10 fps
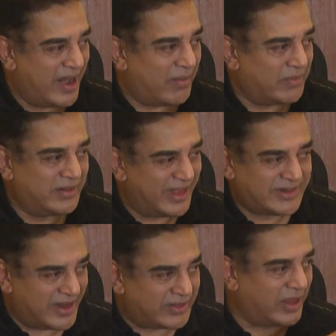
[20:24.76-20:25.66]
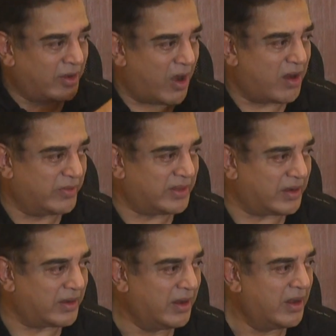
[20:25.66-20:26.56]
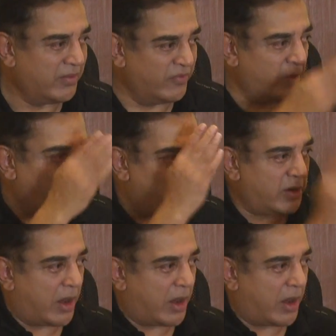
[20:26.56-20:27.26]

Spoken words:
name. There's nothing wrong with it. If you want to